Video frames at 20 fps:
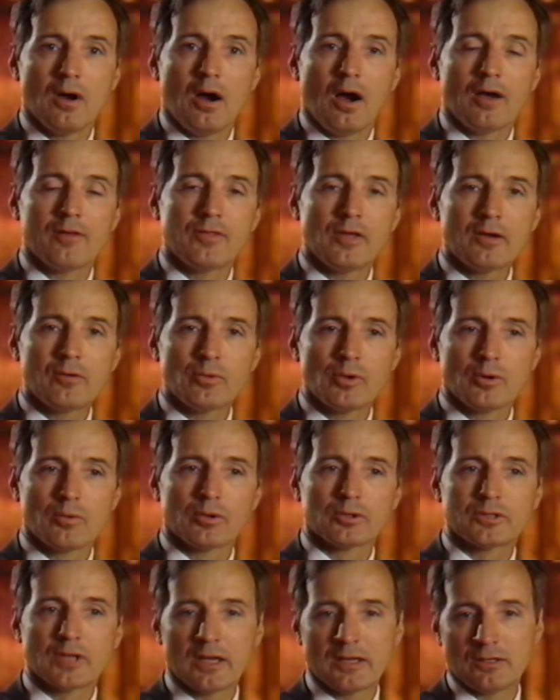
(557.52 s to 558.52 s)
I think we
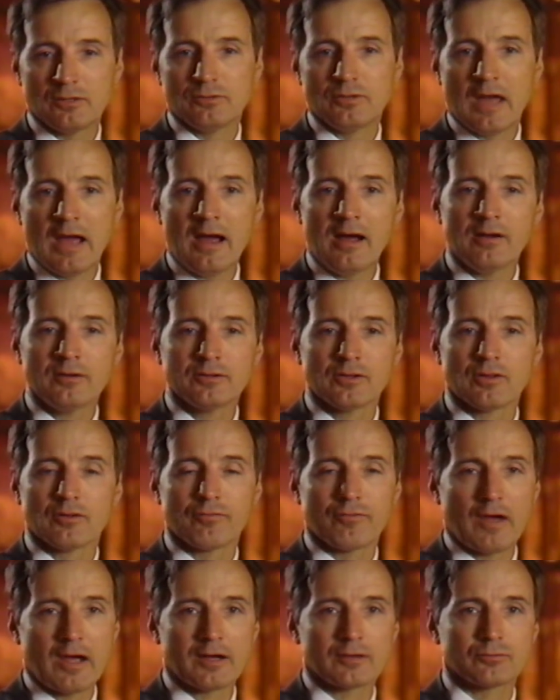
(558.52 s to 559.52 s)
will take you down to the
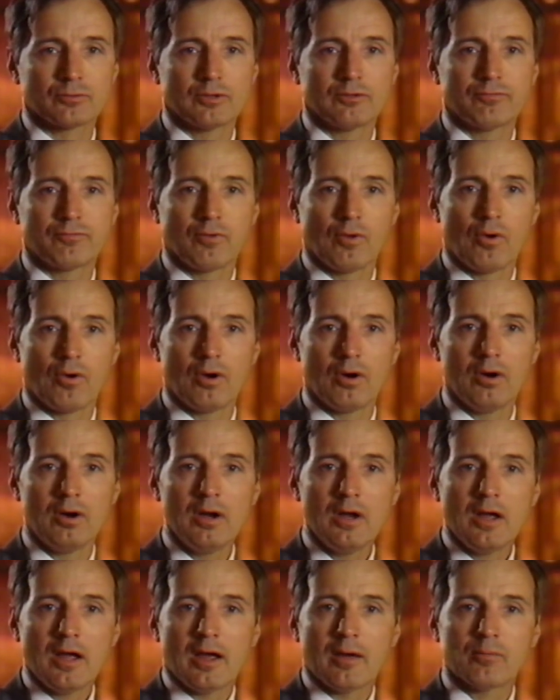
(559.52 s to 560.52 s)
factory floor
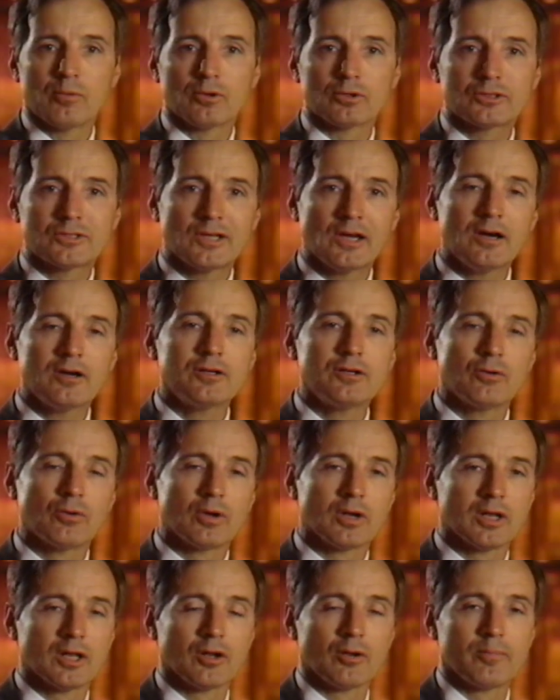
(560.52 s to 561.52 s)
and we'll tell you a
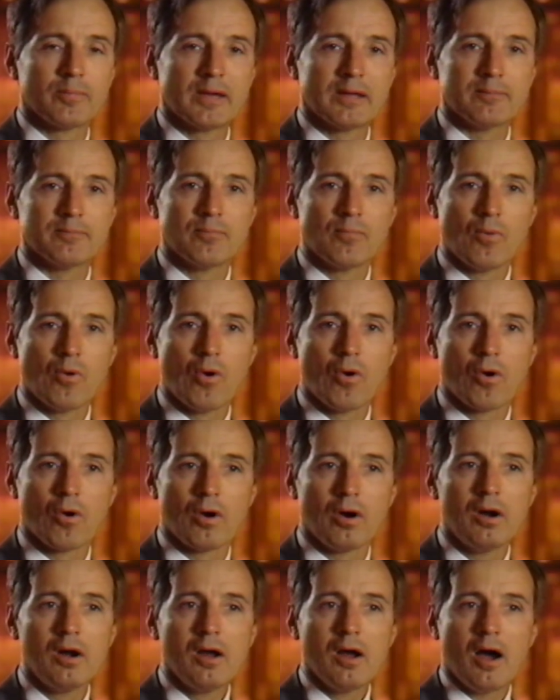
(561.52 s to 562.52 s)
little bit
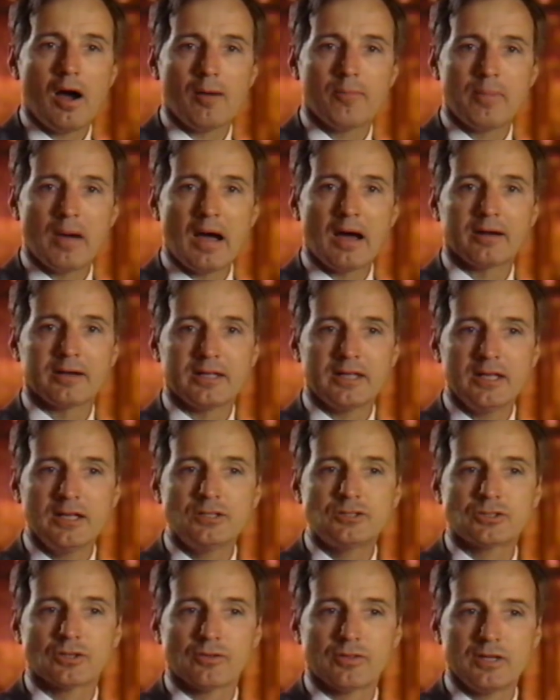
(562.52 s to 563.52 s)
more about
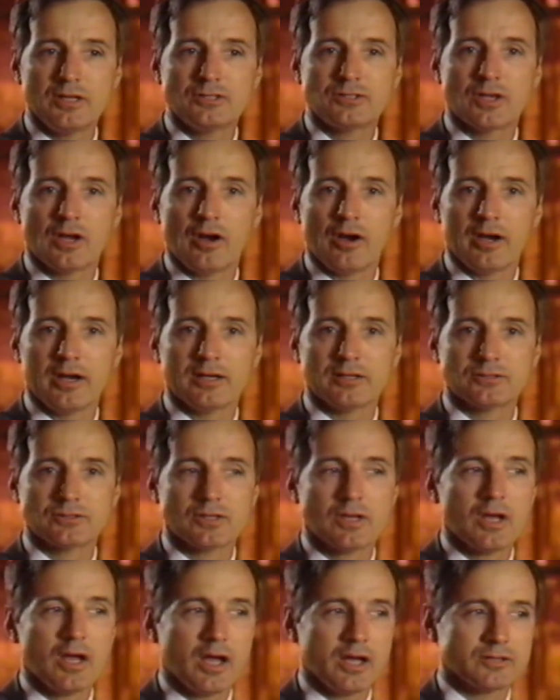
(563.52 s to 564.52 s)
each of these areas
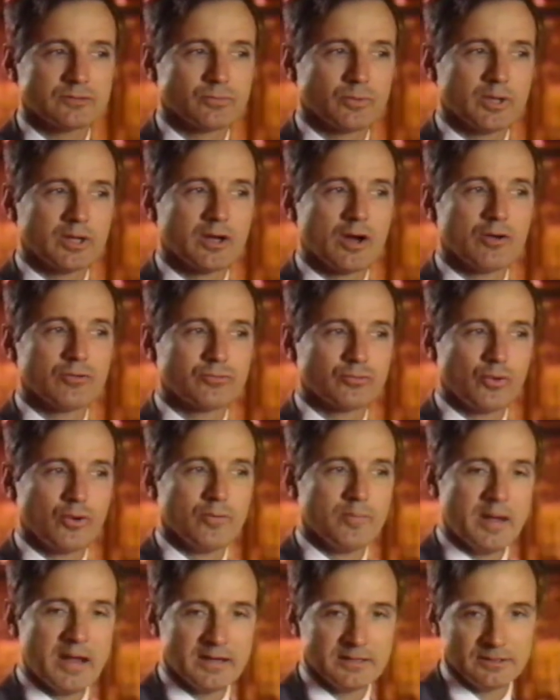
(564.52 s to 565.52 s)
as we go through
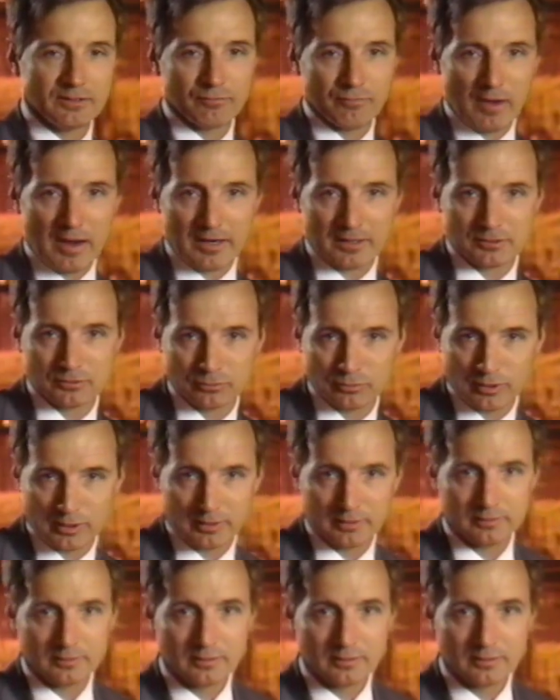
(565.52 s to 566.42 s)
manufacturing.